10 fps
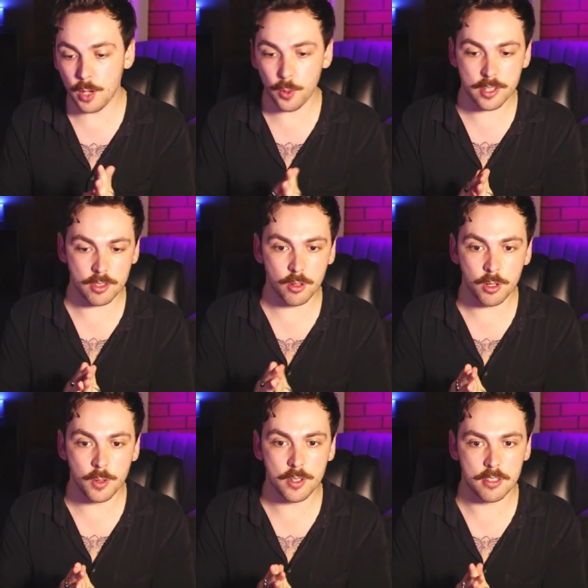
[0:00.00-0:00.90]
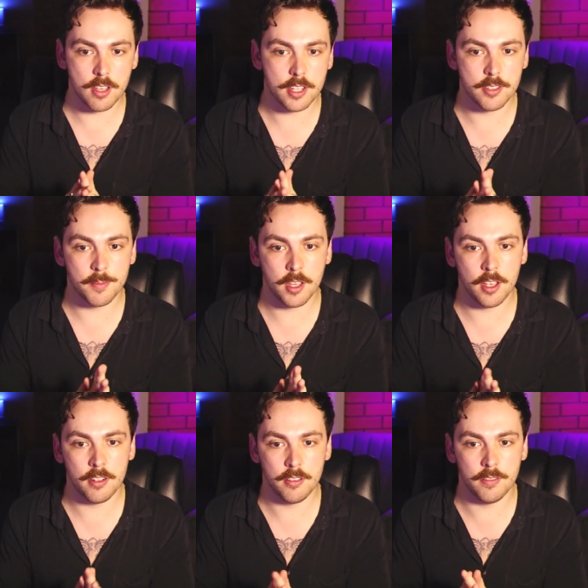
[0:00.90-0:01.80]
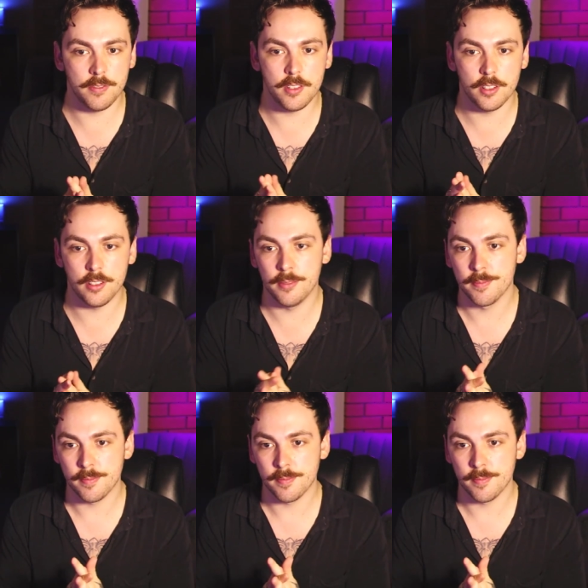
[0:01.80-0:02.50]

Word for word: I always thought it was like some kind of, you know,